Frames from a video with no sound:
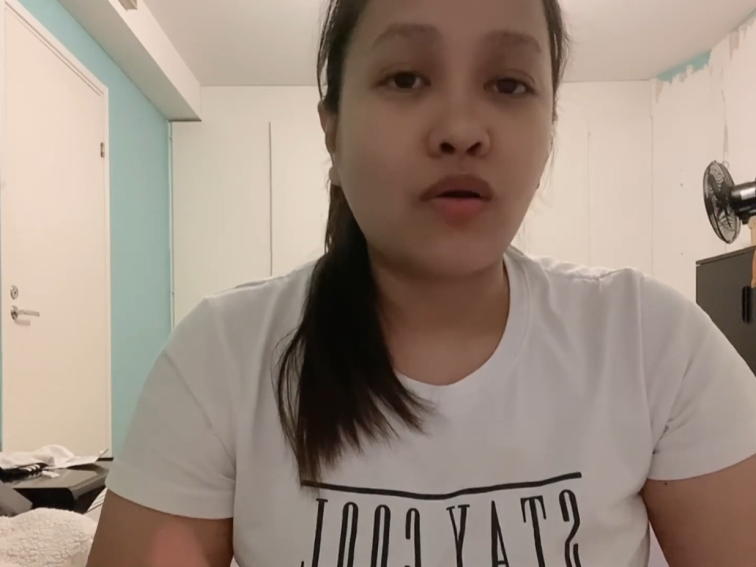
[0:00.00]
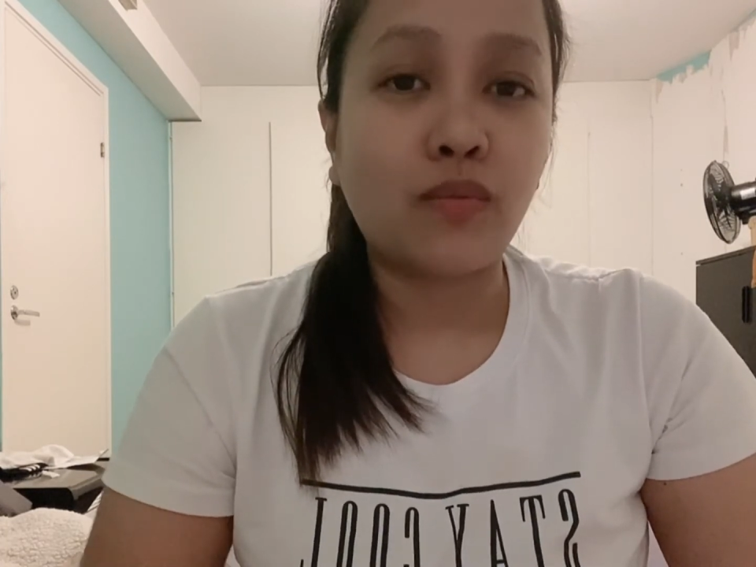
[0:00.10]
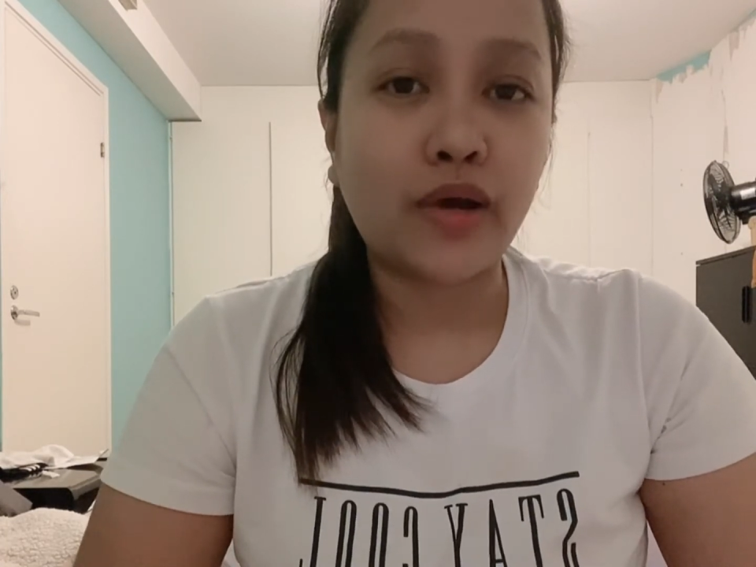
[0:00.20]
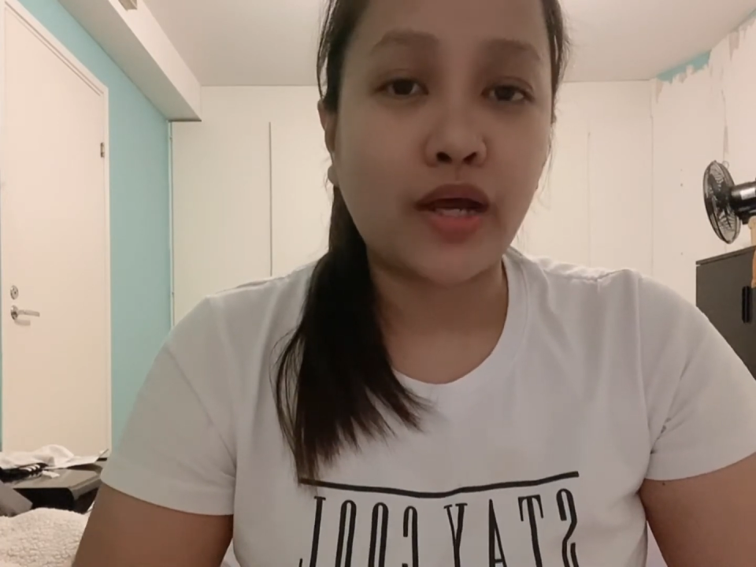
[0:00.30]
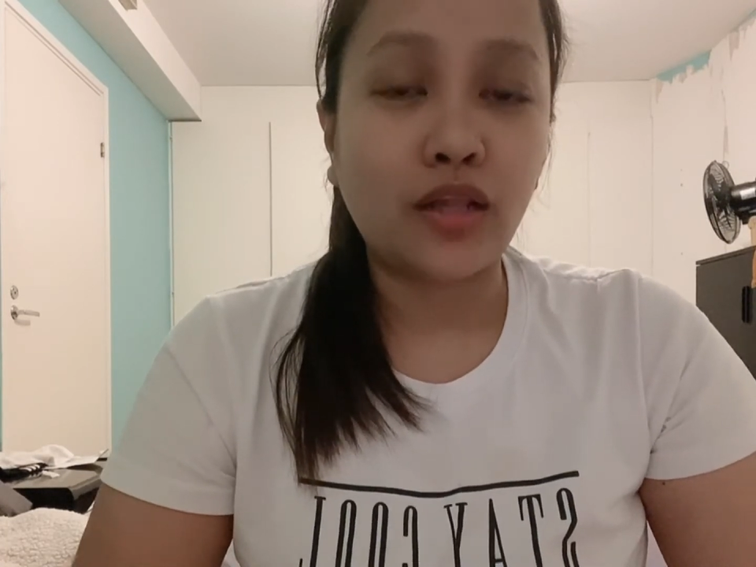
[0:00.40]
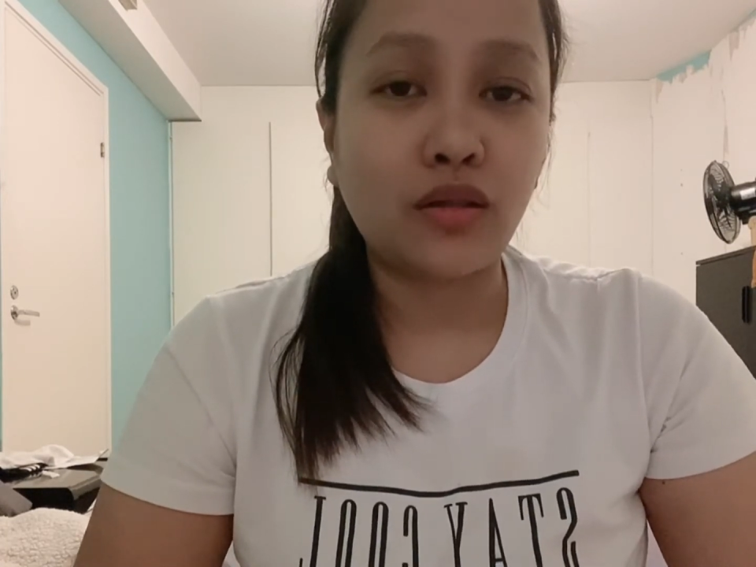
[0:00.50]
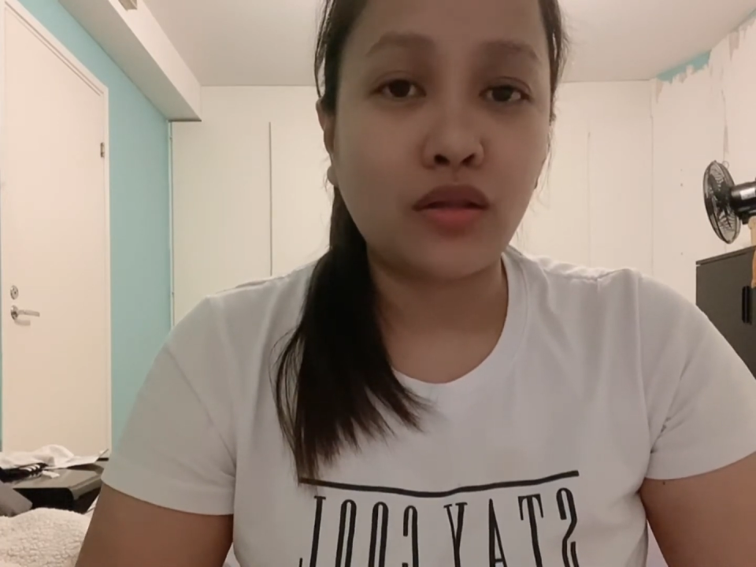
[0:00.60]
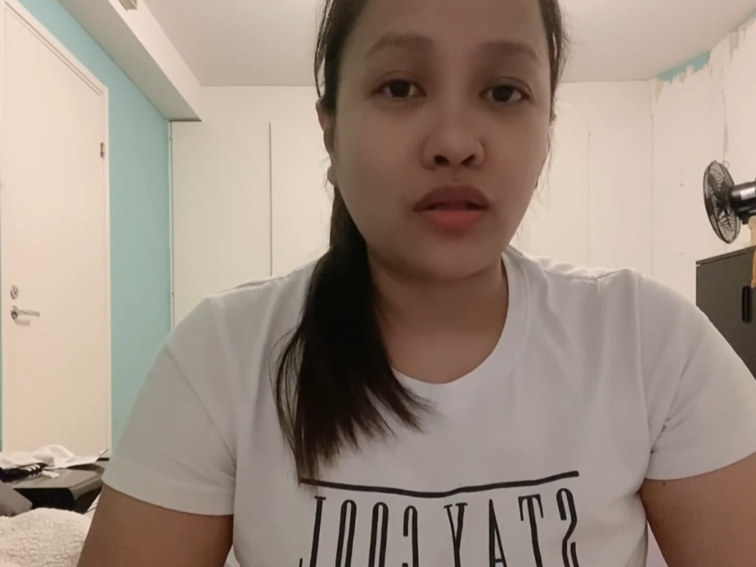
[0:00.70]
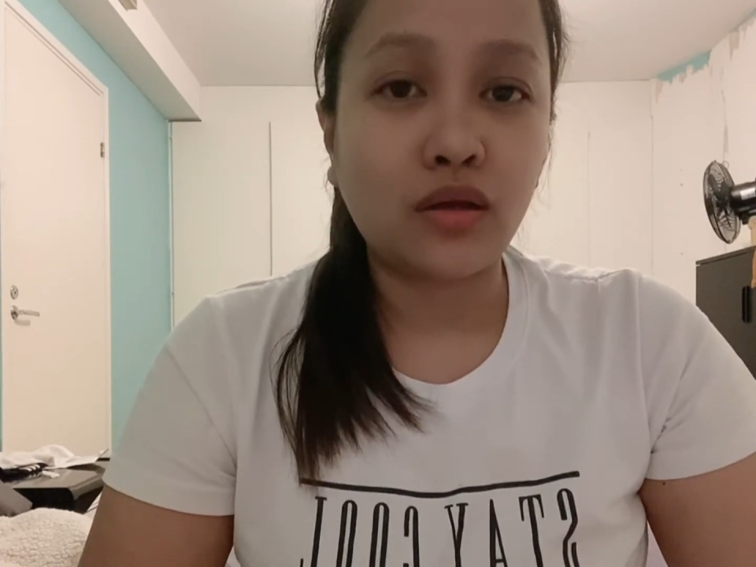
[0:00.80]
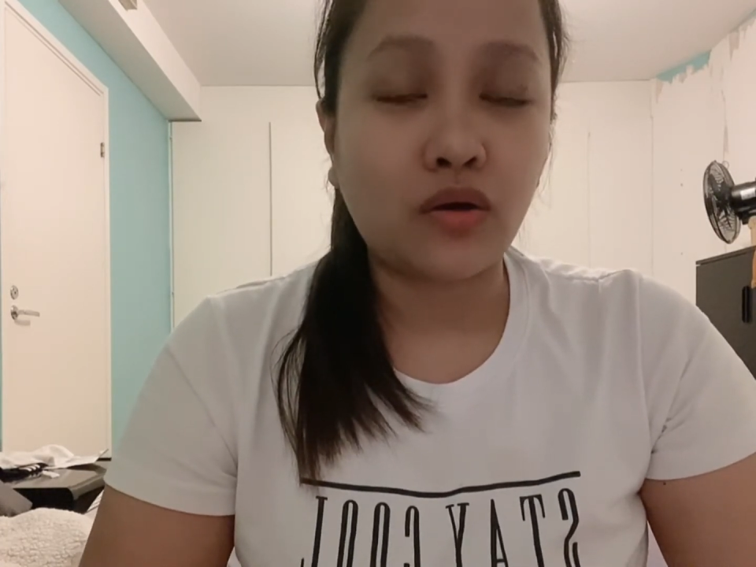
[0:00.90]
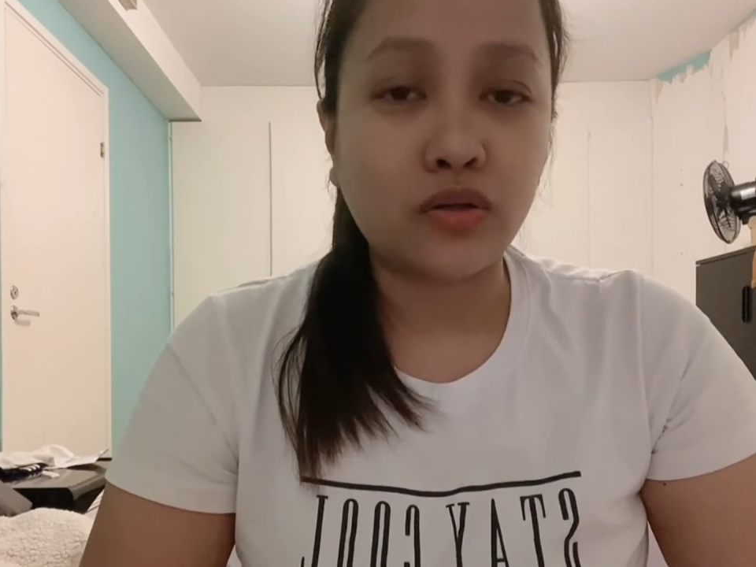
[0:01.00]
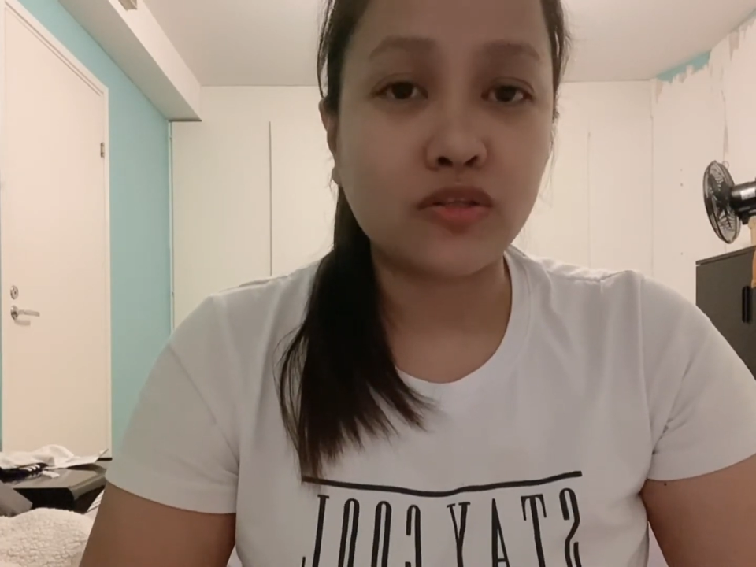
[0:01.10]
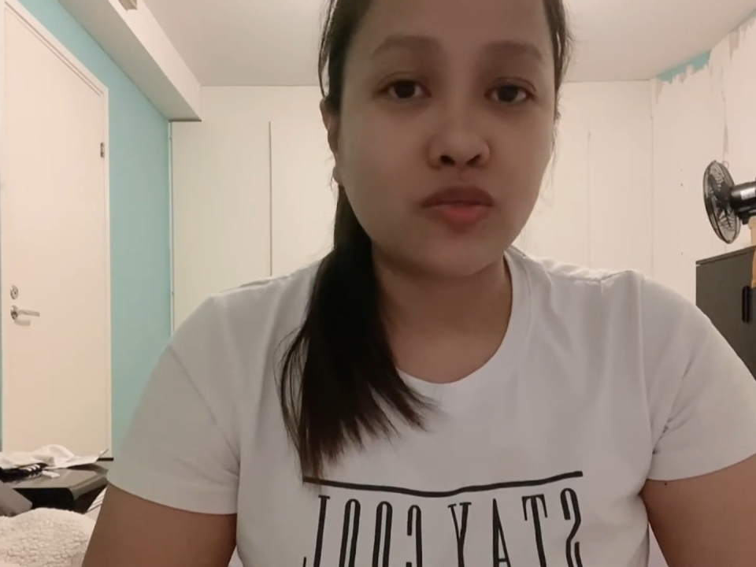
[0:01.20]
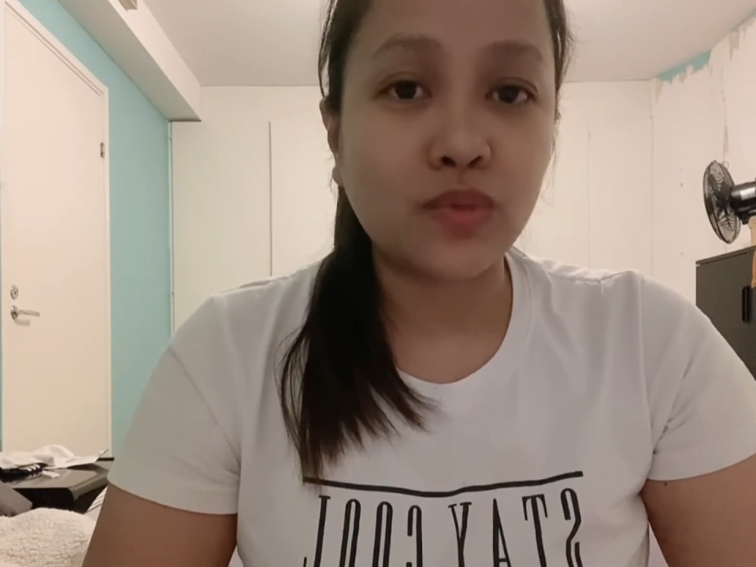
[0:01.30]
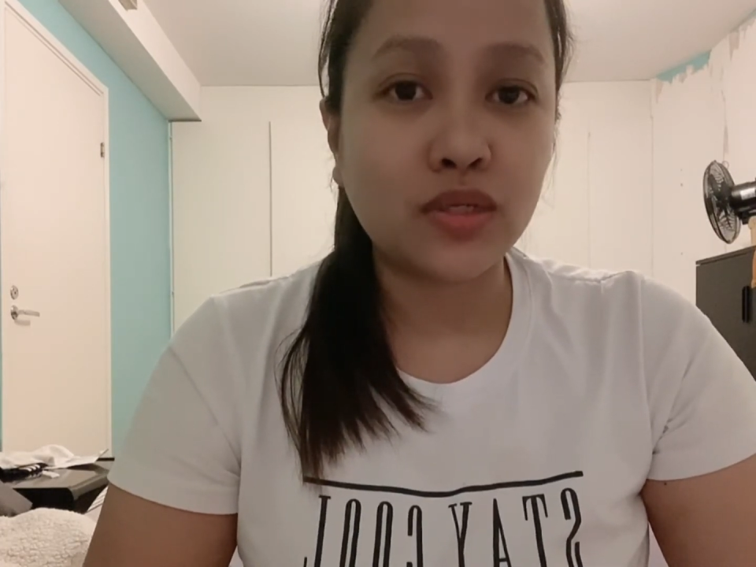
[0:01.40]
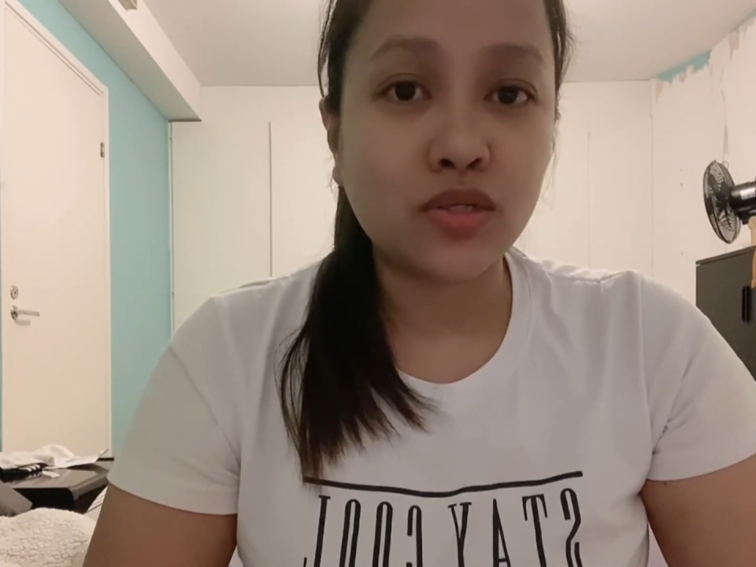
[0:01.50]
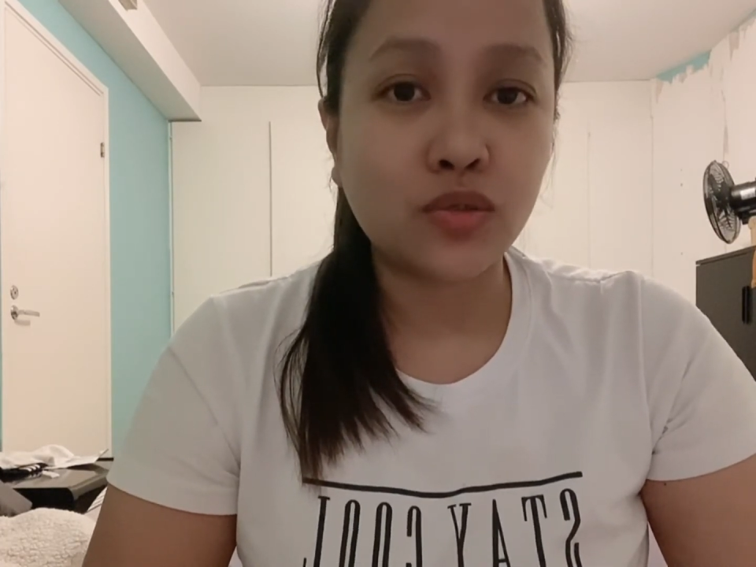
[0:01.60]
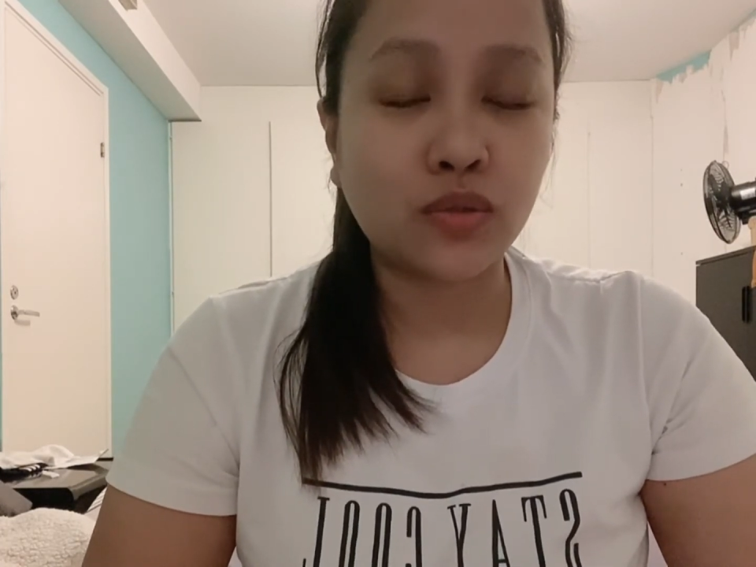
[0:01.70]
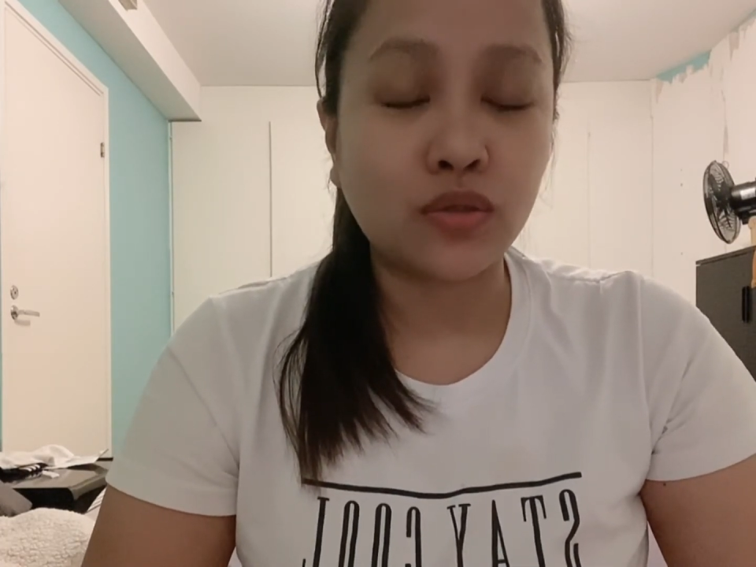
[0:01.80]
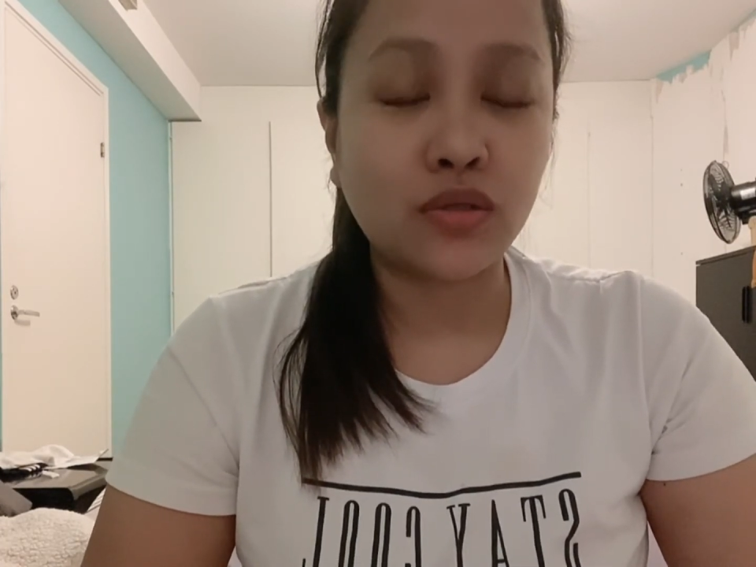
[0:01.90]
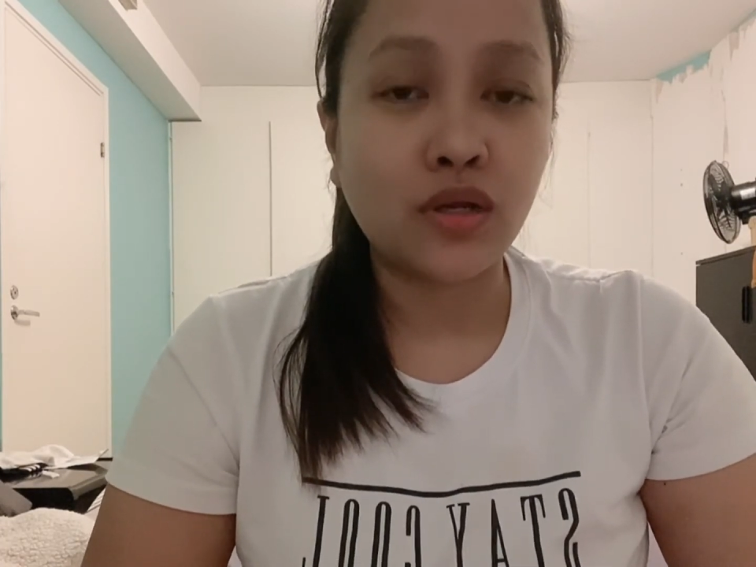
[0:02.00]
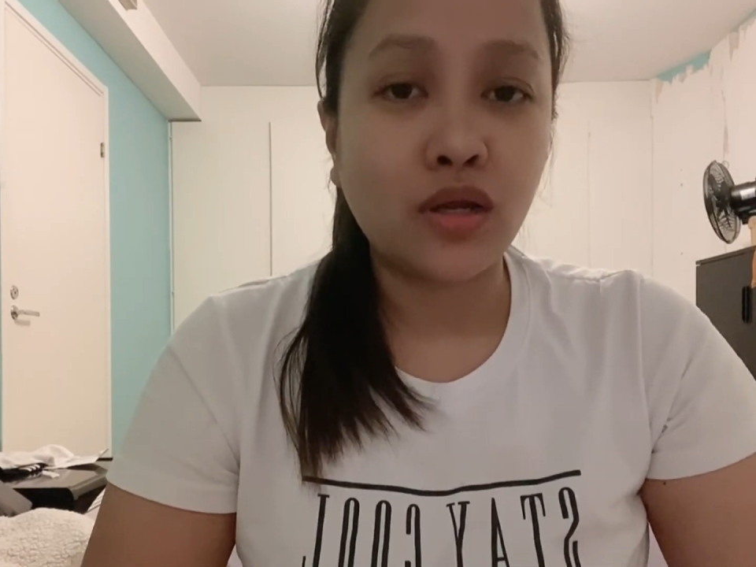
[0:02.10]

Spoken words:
While on Swedish rule,